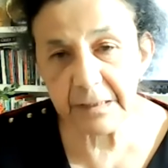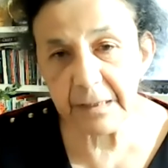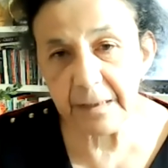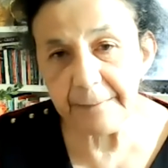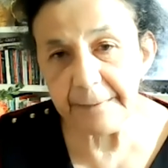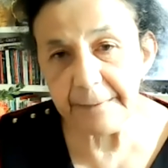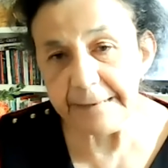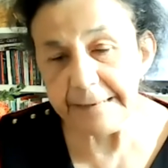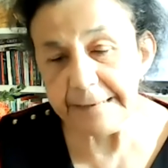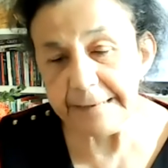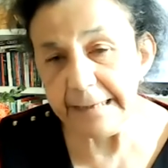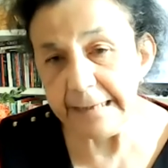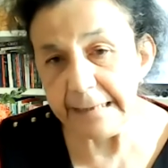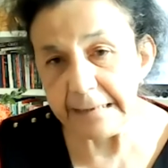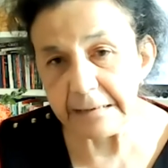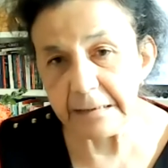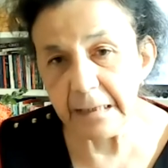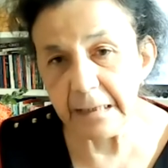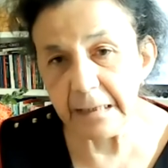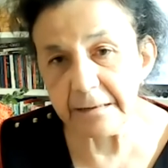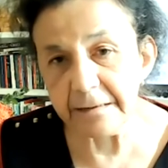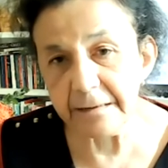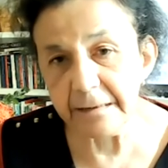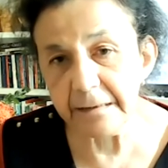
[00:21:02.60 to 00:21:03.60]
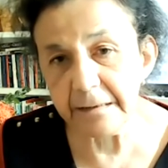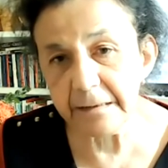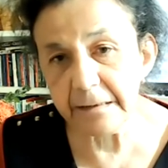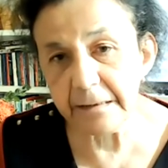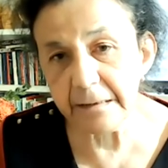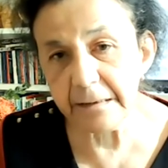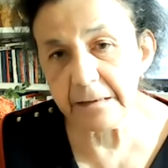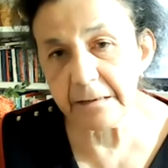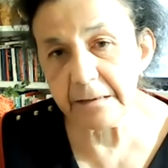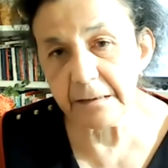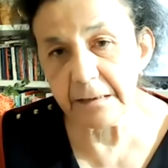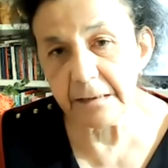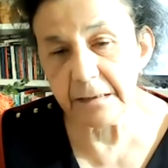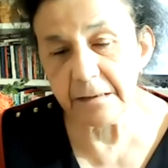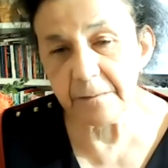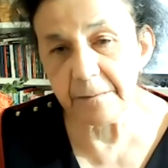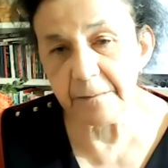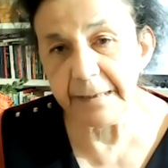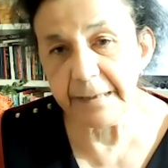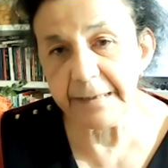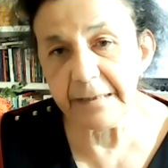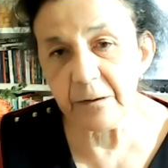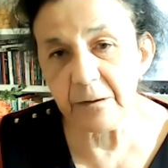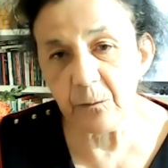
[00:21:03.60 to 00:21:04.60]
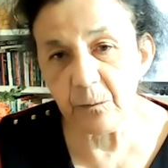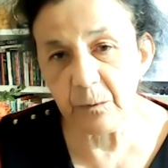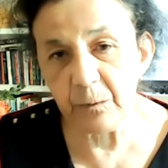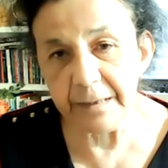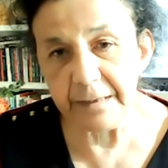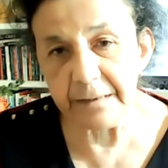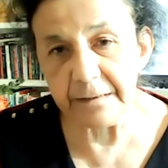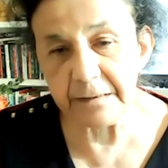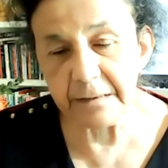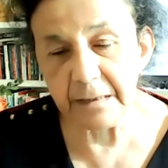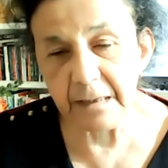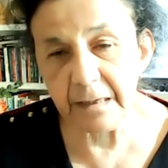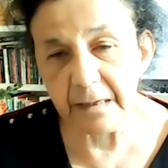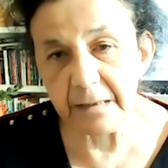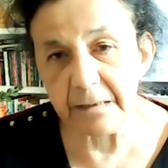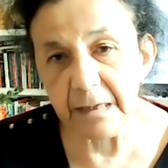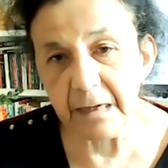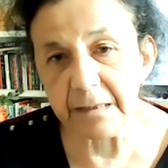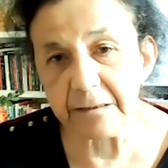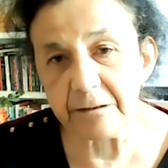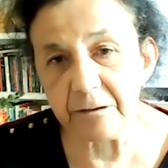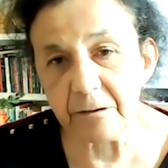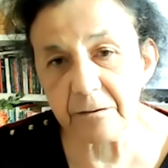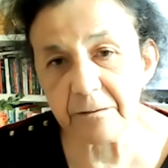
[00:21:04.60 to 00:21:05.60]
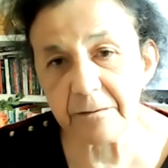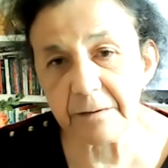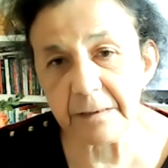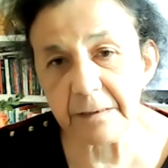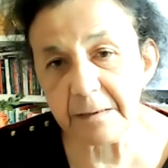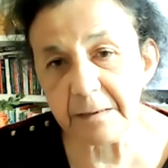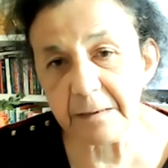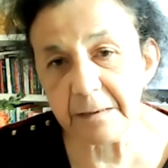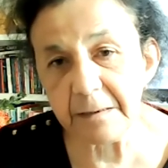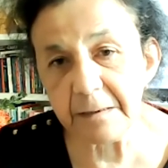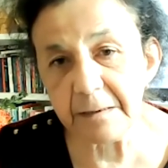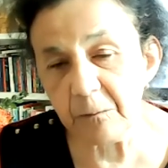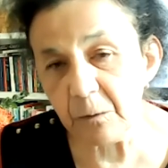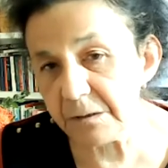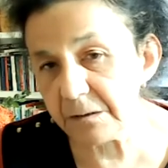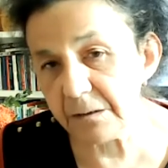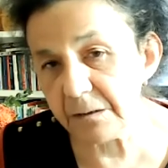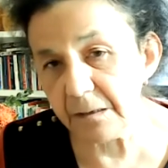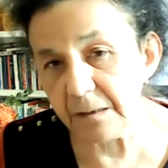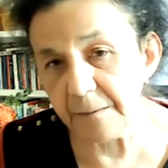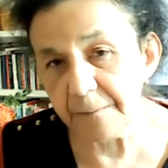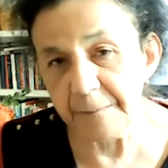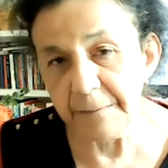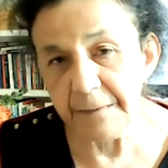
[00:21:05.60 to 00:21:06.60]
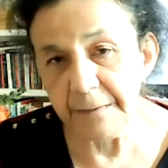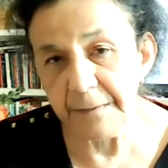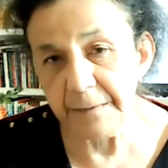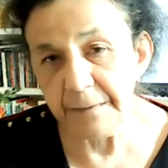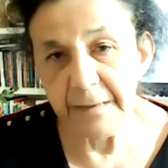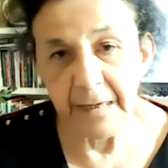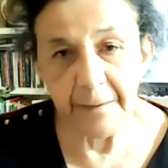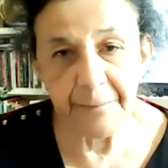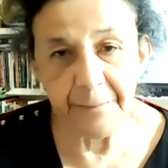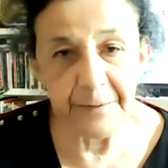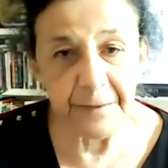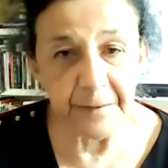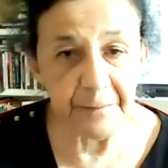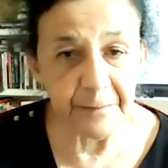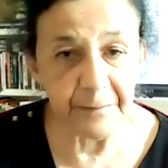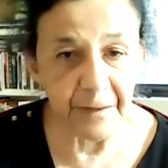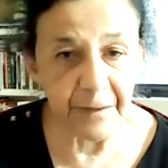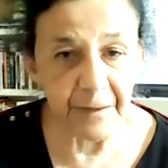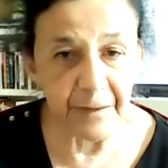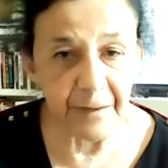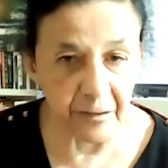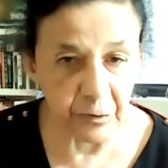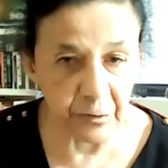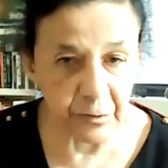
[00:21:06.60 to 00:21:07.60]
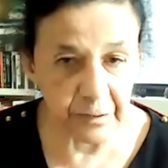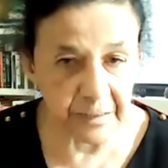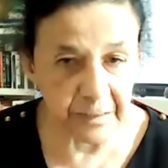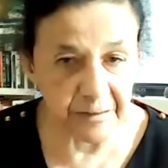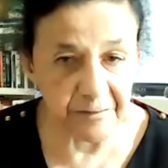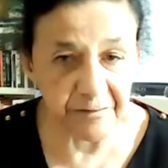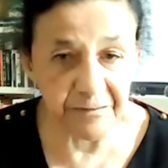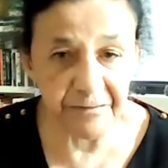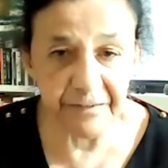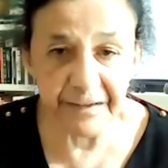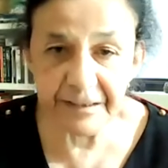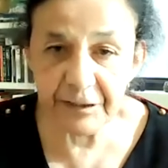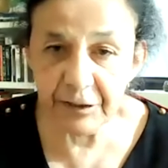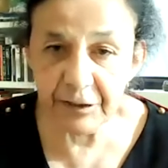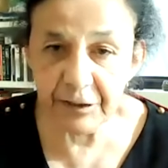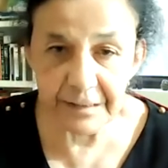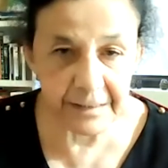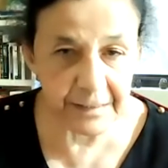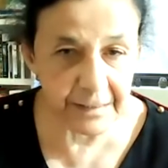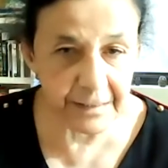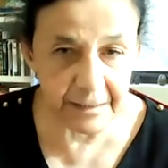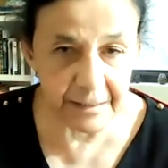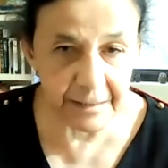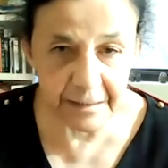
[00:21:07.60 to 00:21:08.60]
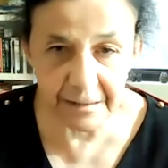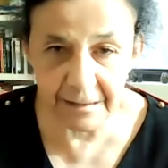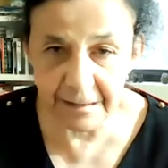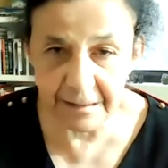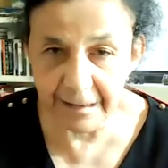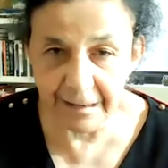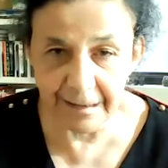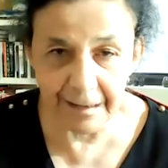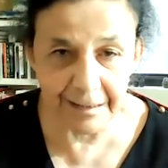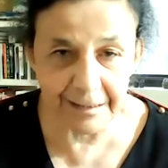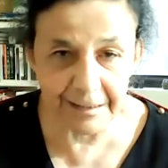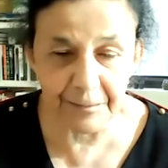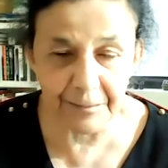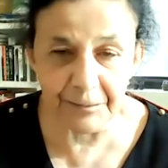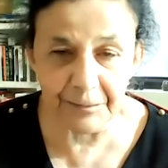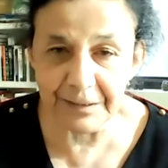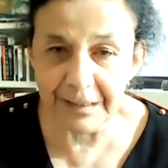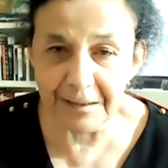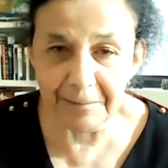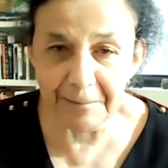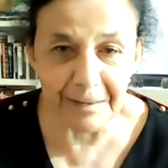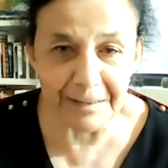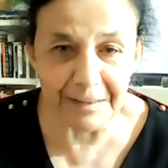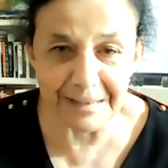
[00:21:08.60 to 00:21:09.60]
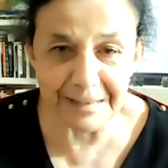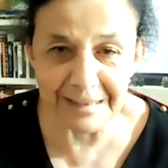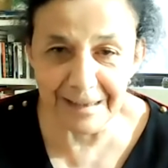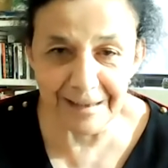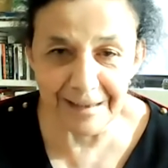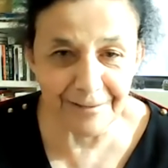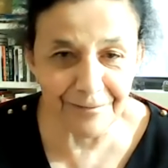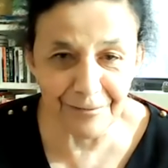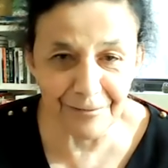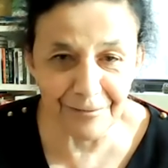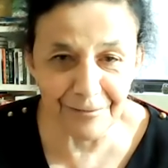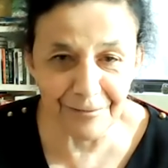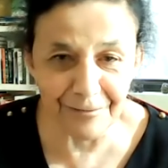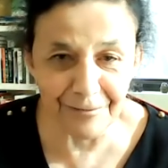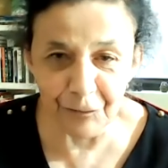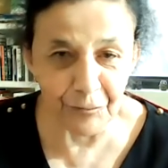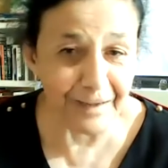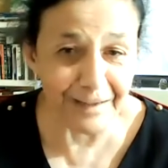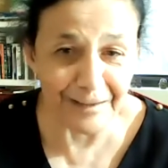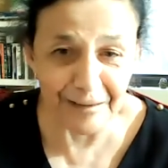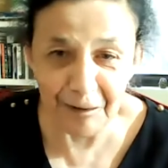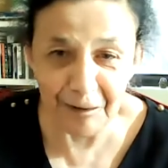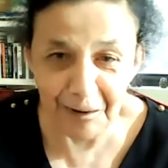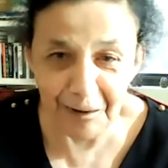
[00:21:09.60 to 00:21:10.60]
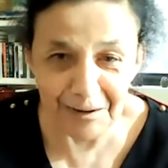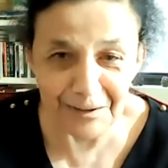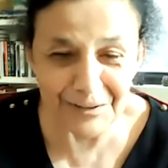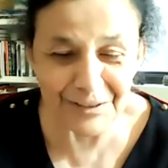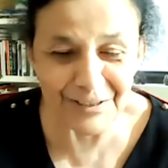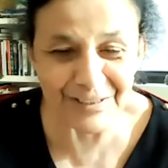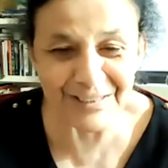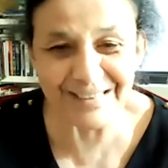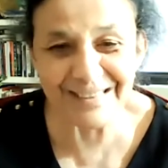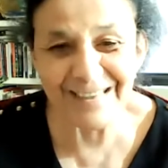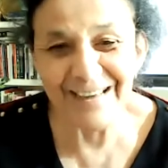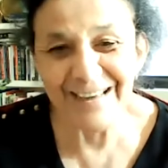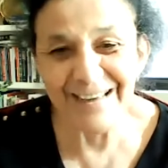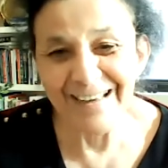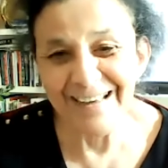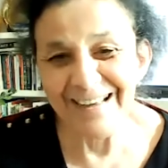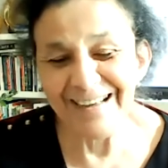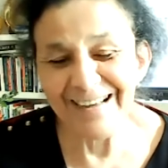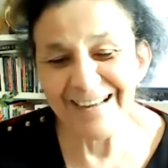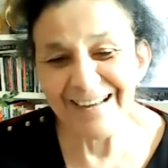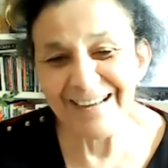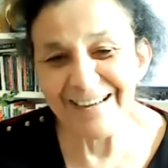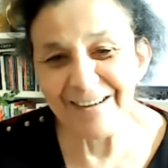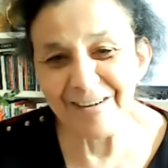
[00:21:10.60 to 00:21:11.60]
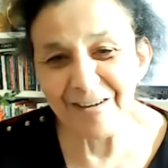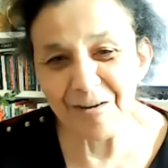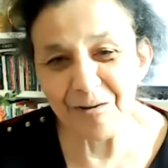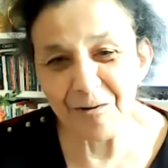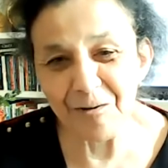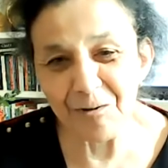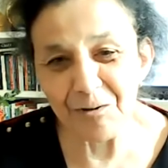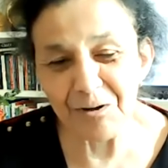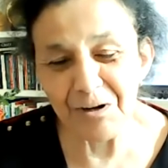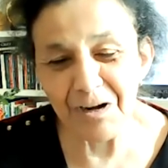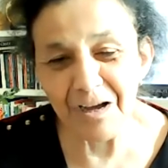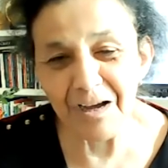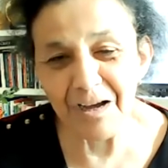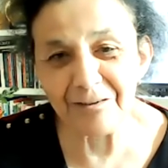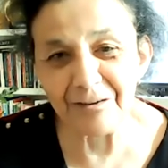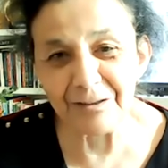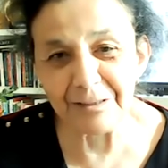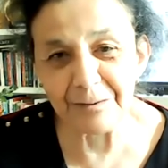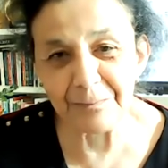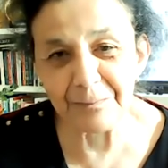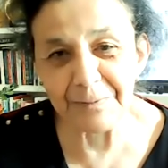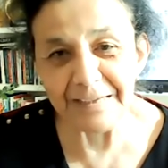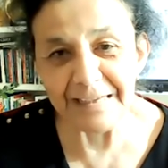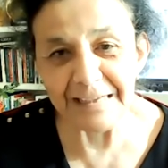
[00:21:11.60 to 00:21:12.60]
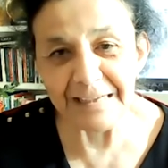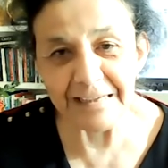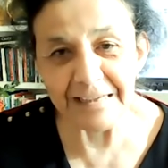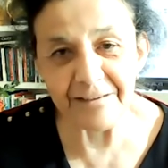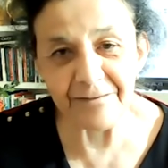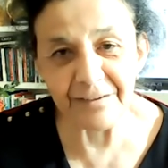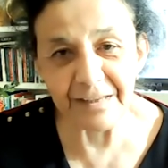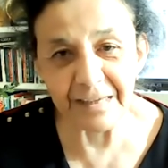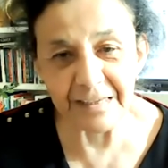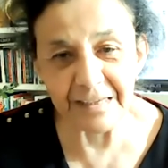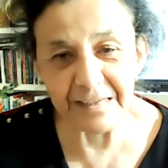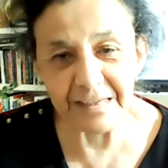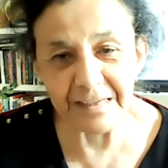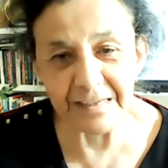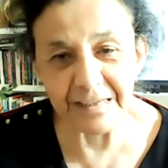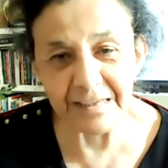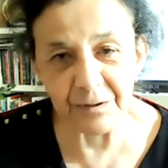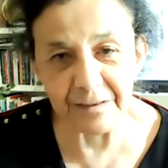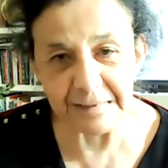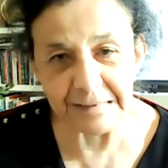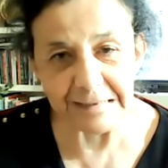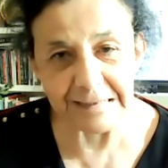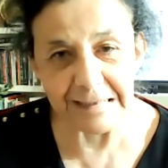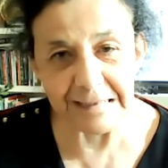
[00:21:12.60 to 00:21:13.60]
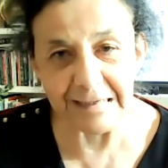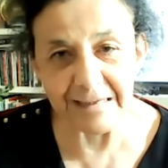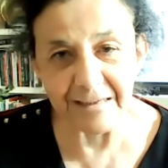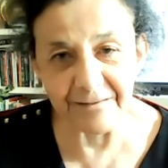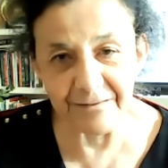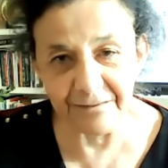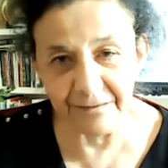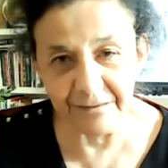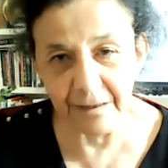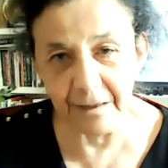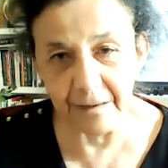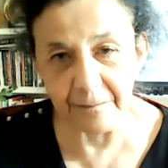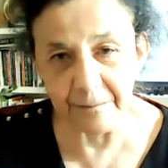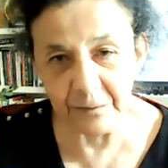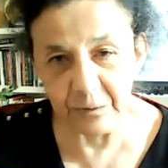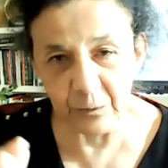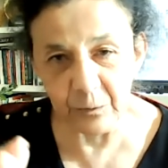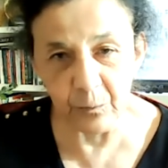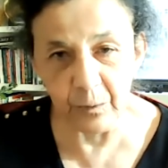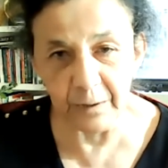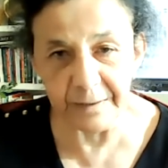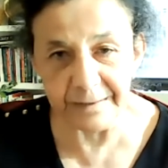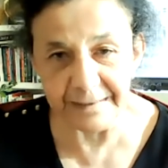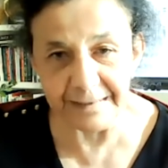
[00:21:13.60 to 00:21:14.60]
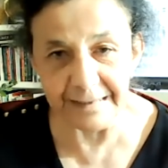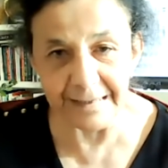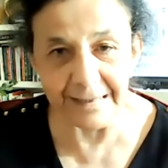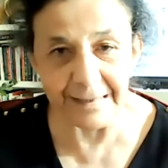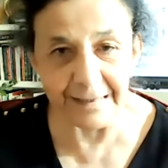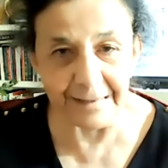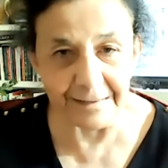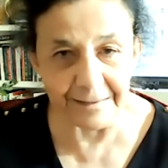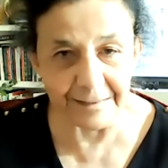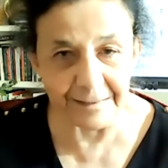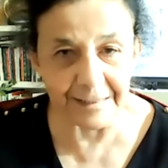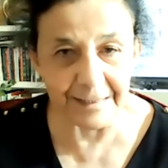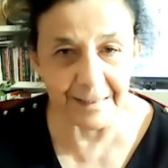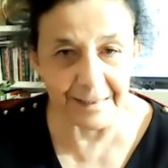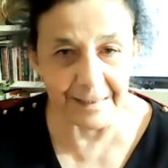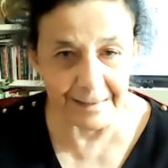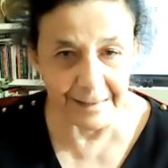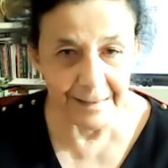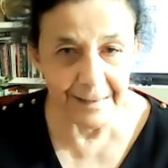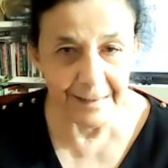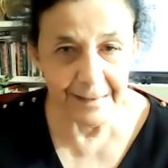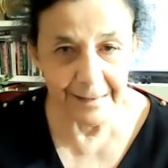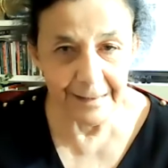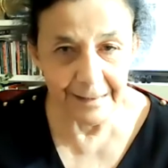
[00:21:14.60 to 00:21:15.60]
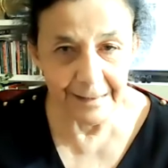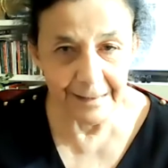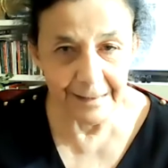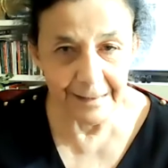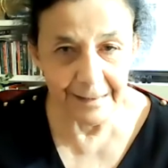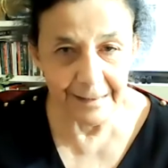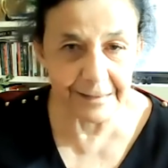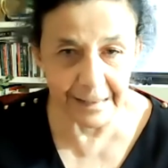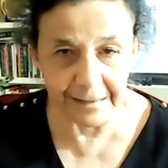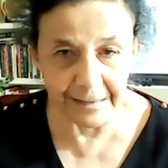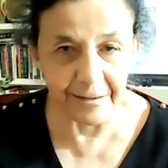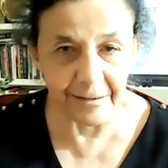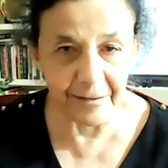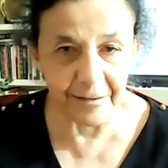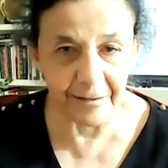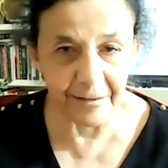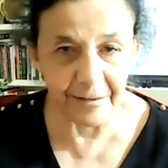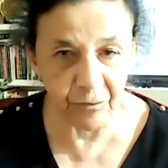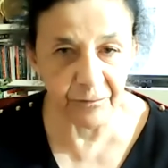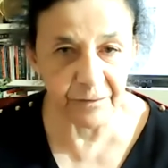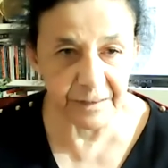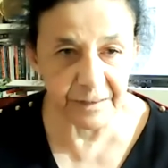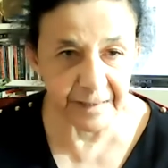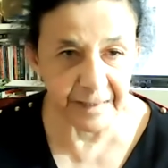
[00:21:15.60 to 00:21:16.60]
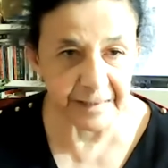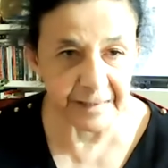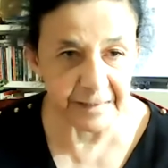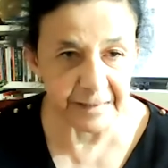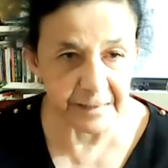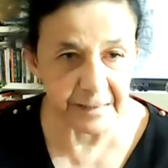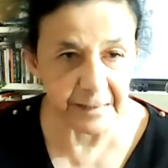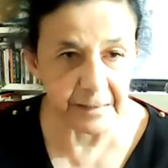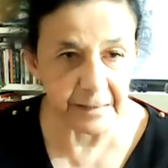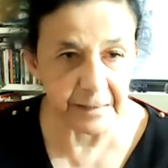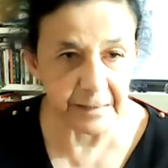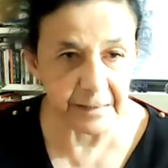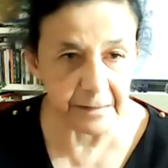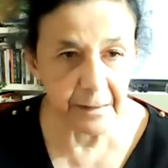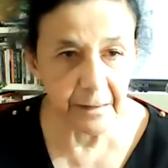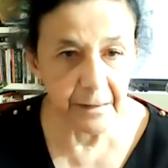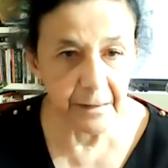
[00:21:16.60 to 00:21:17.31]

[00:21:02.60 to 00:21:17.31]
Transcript: coming next, I think in many ways, I don't think most epidemiologists or infectious disease experts like myself or virologists or others believe that we're going to kind of come to one day and say it's the end of COVID-19.